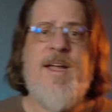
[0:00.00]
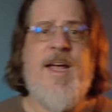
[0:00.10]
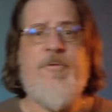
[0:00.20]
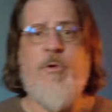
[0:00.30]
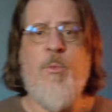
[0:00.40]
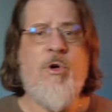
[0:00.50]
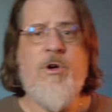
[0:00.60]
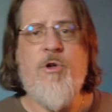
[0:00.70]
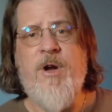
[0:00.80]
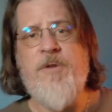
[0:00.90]
And for more
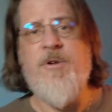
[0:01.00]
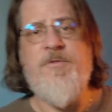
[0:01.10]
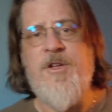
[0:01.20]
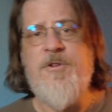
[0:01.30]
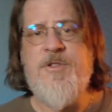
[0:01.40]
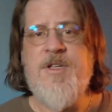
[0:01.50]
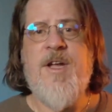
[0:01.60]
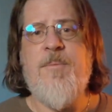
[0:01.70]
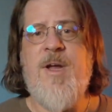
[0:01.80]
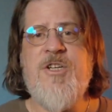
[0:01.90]
quick reviews,
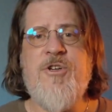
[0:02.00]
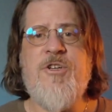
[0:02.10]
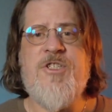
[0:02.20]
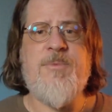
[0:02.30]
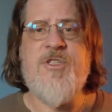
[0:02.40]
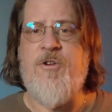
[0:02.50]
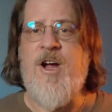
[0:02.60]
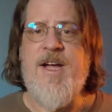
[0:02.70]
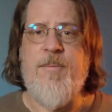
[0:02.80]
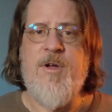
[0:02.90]
make sure to
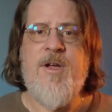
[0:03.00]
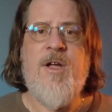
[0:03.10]
subscribe.